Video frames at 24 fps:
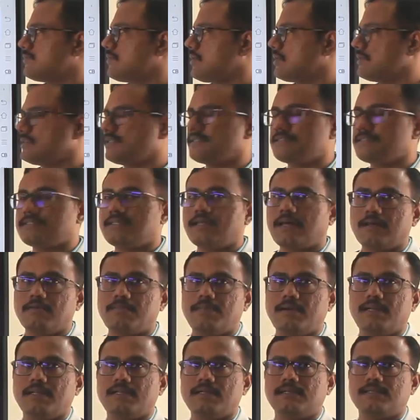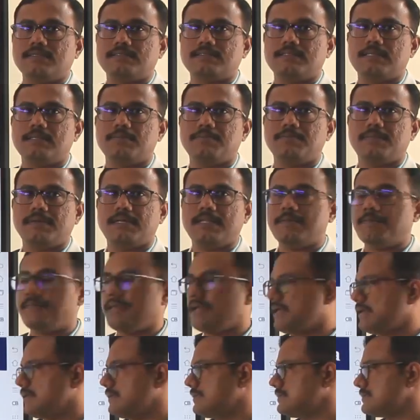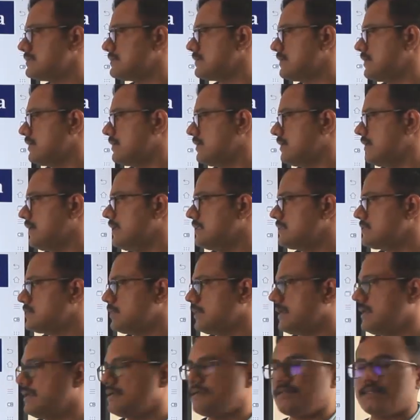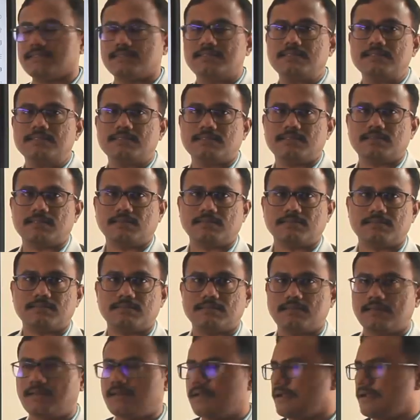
for this diabetic dyslipidemia is insulin resistance.